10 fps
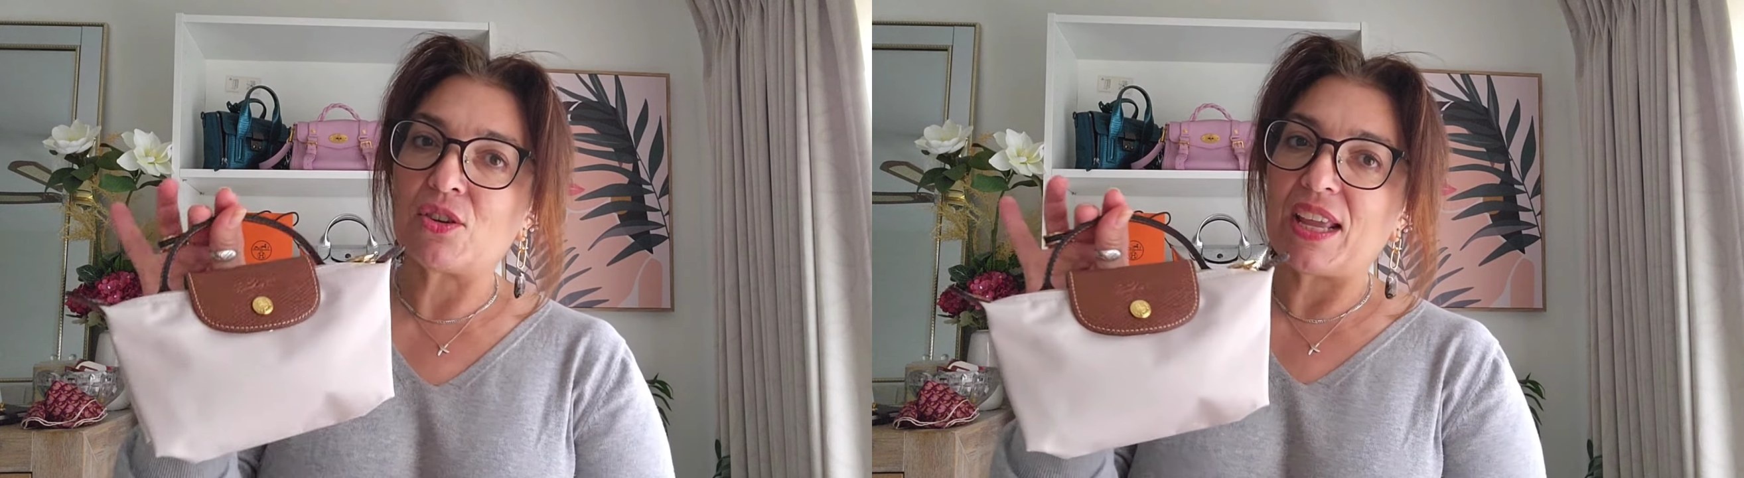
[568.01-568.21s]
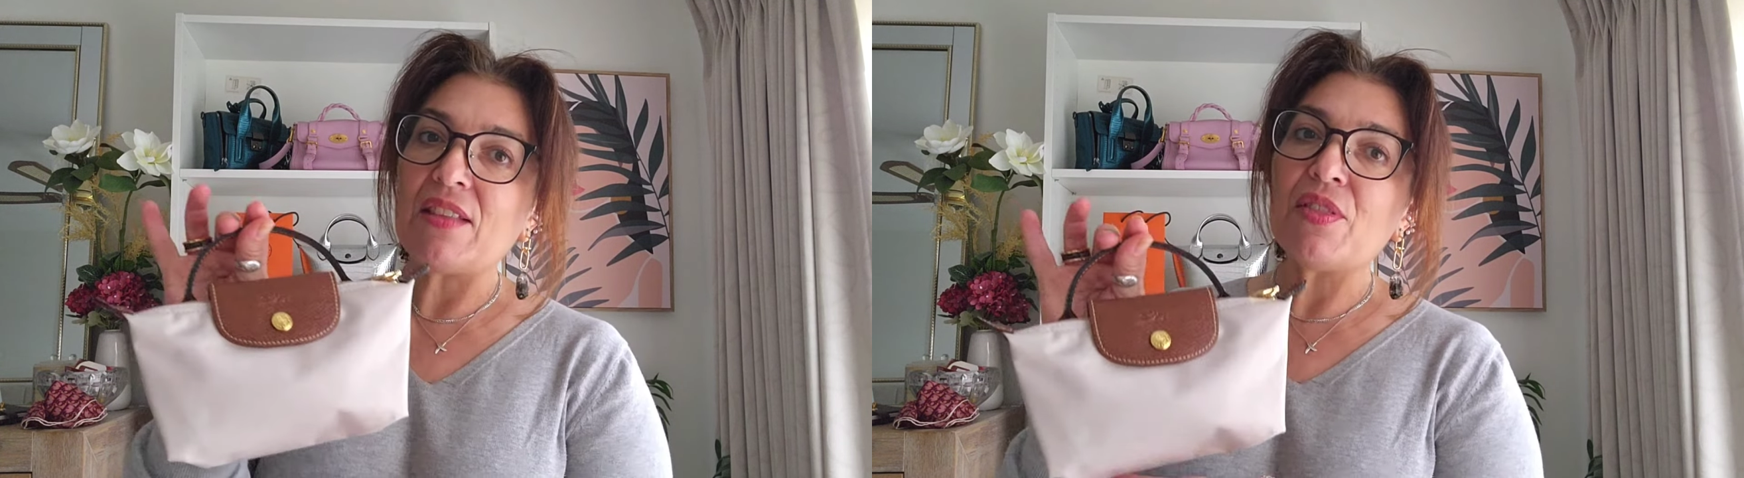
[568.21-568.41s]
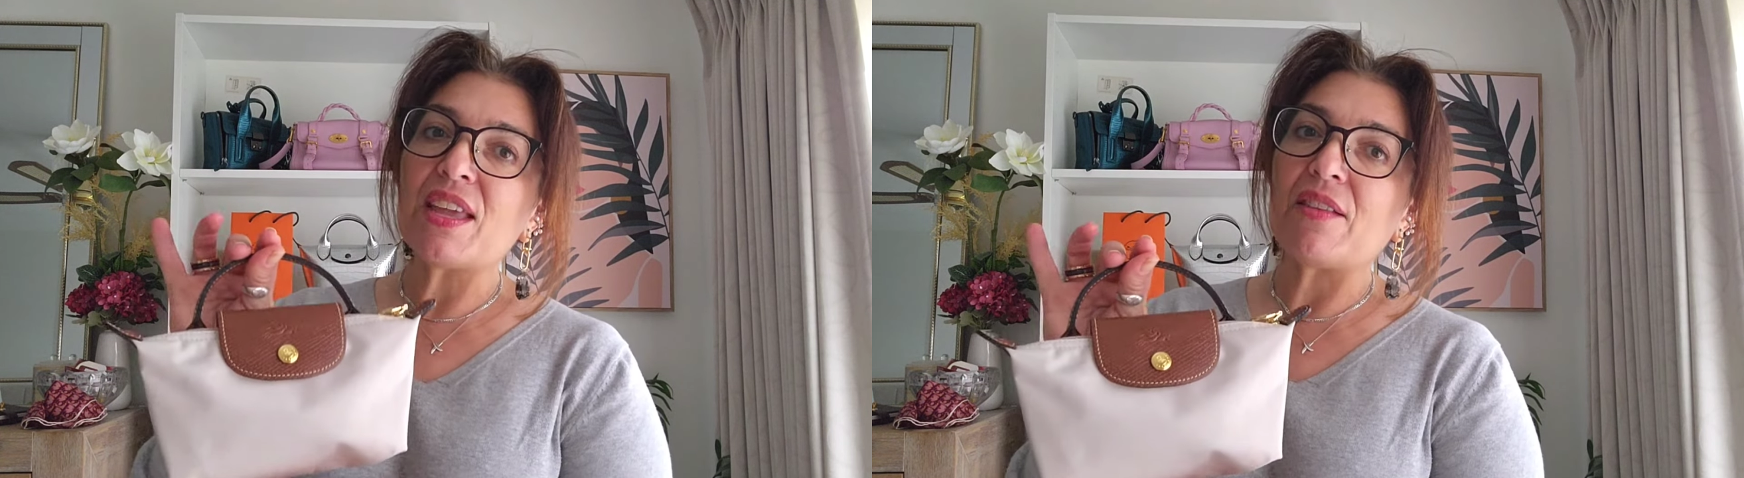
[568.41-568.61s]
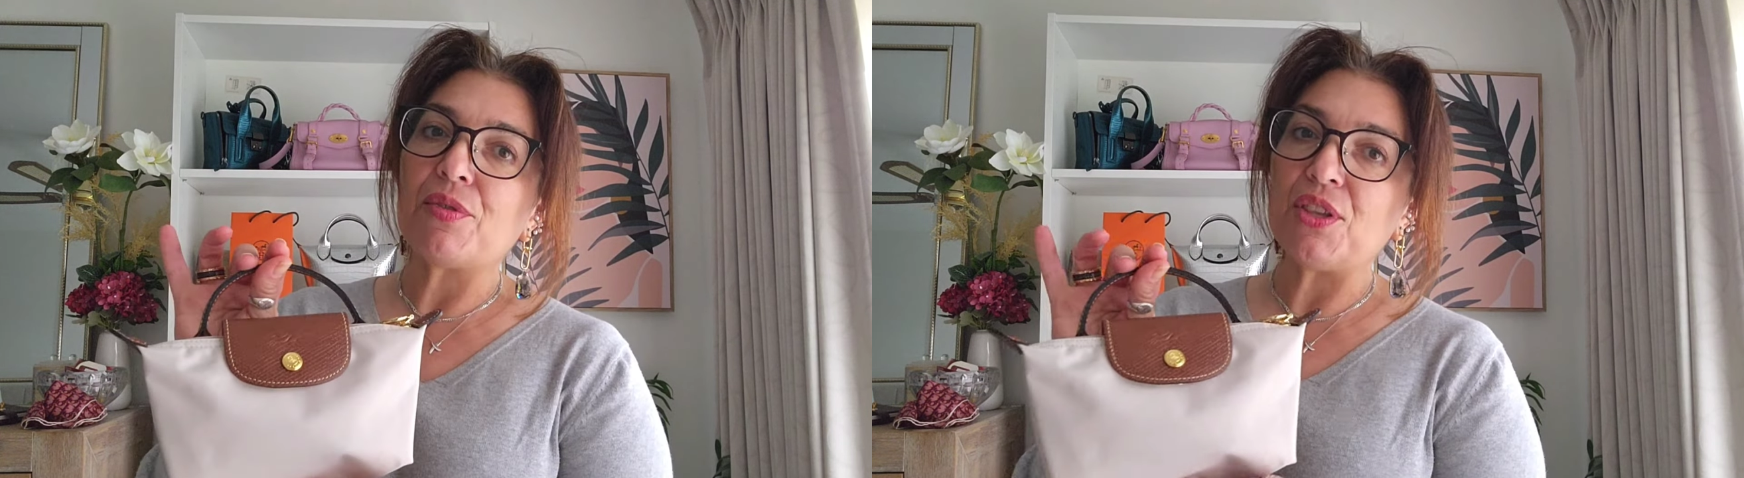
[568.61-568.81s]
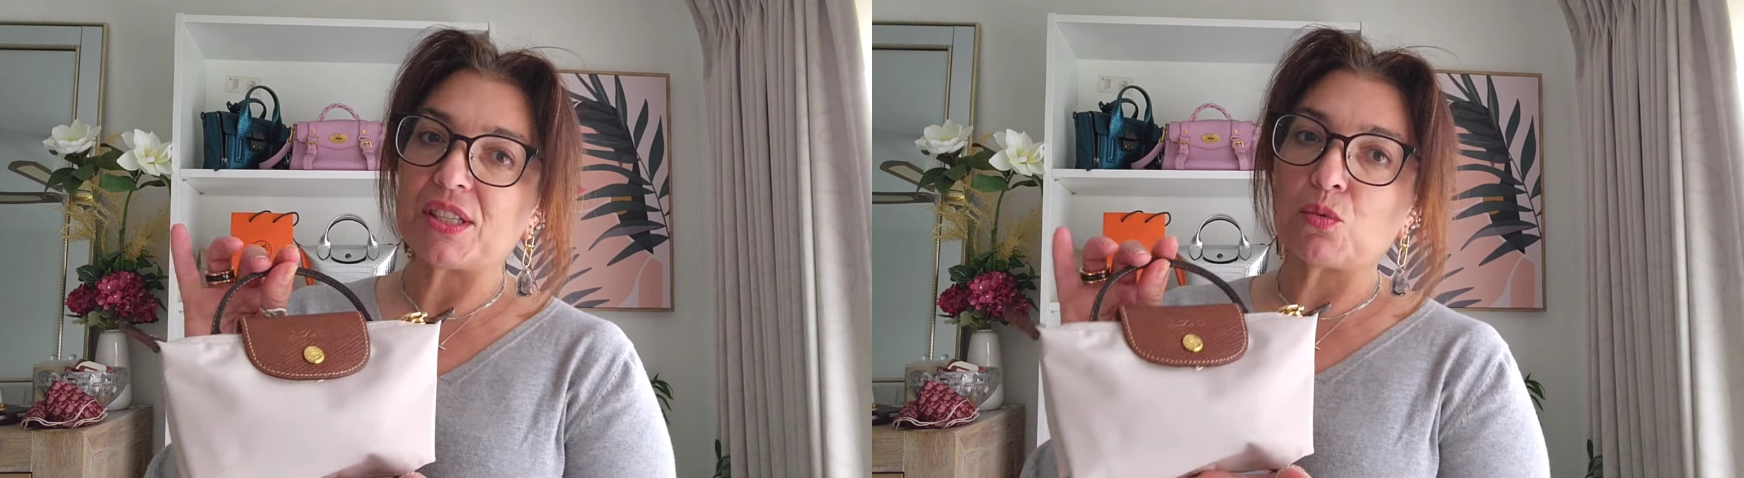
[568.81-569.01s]
So in the
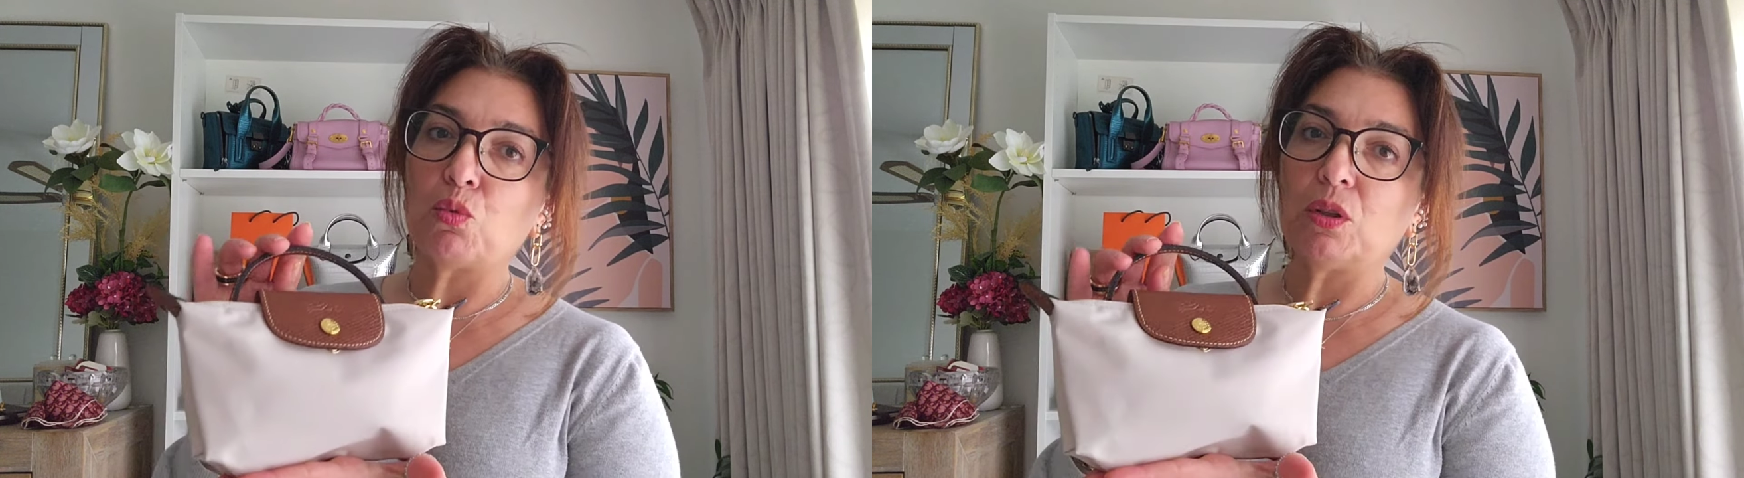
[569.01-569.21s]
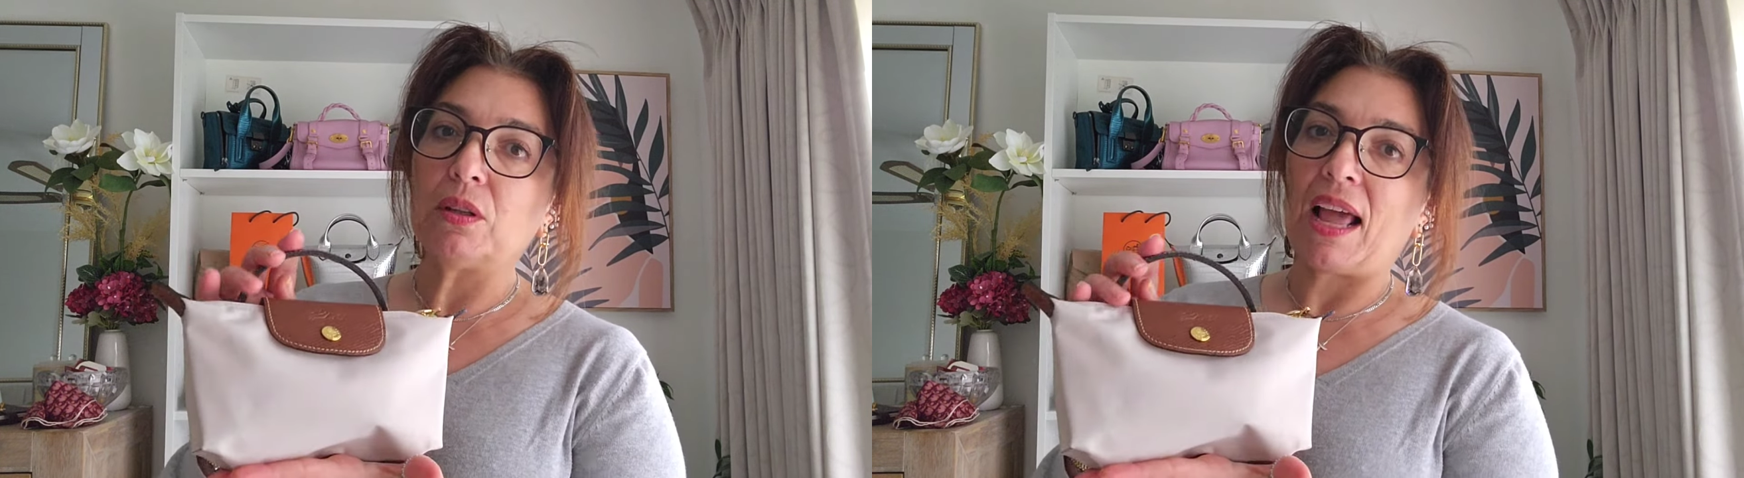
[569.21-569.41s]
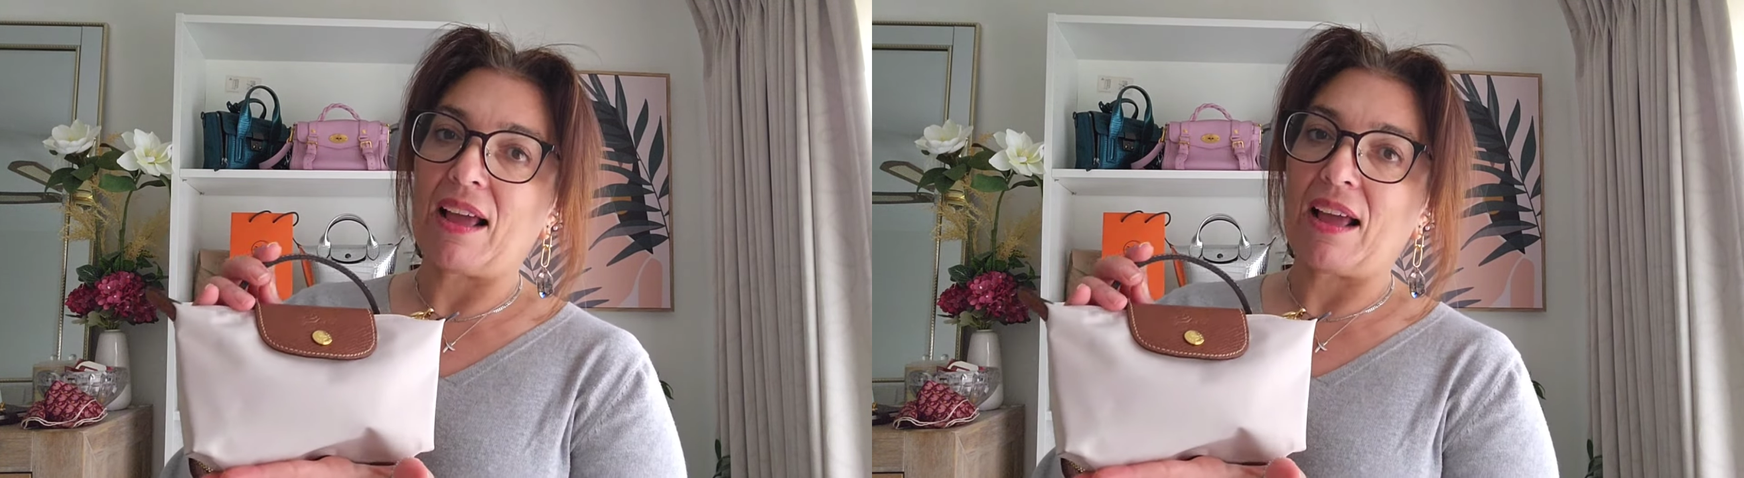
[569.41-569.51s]
end, this will